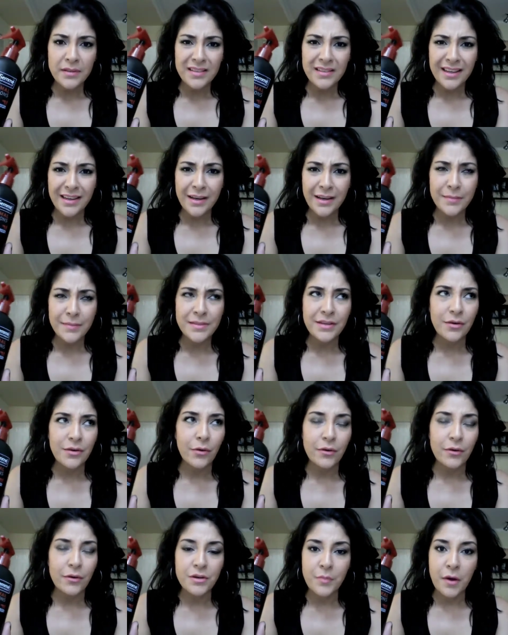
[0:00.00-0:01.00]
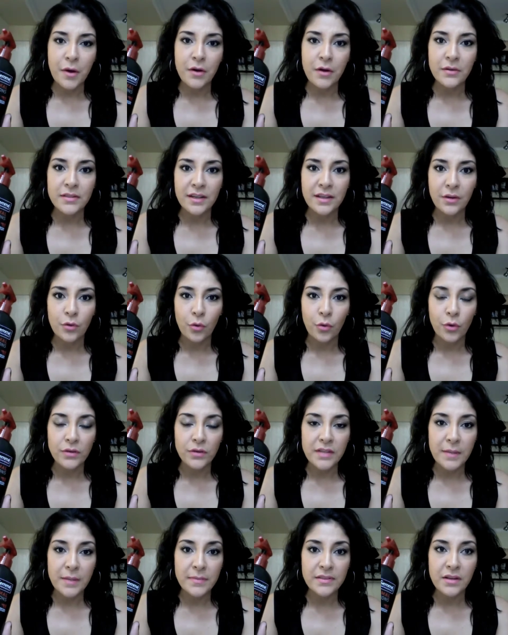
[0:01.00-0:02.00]
It's like comes in an orange bottle. It's like an oil
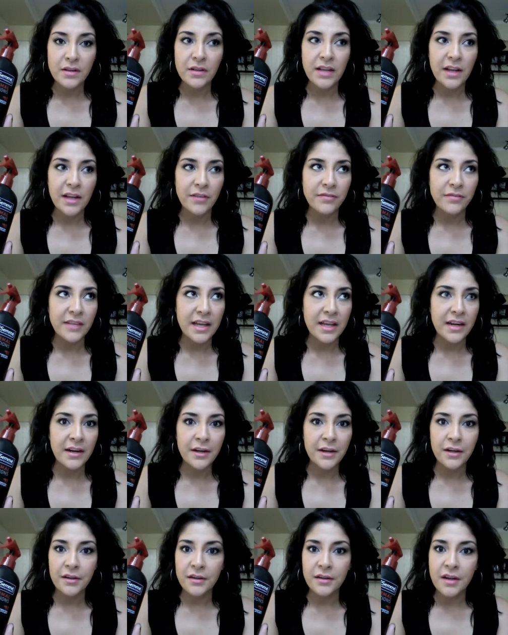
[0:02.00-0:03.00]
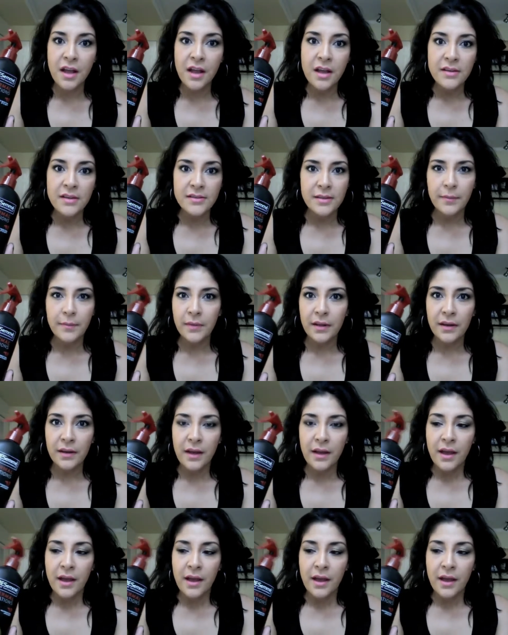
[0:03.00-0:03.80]
type. It's called like a flat iron something.